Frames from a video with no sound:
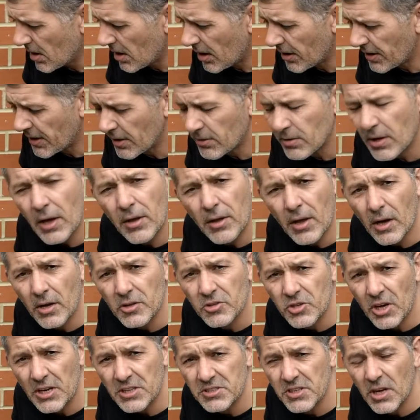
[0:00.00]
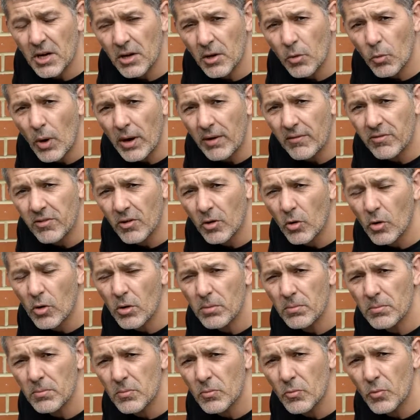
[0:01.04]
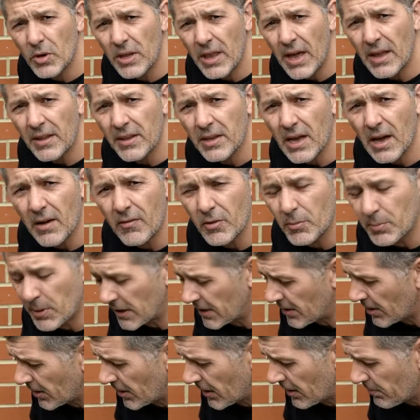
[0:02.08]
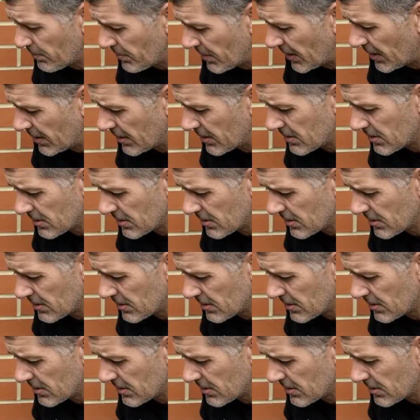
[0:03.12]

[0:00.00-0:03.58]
I don't know that I'd trust it on a wet floor without the cover being on it, but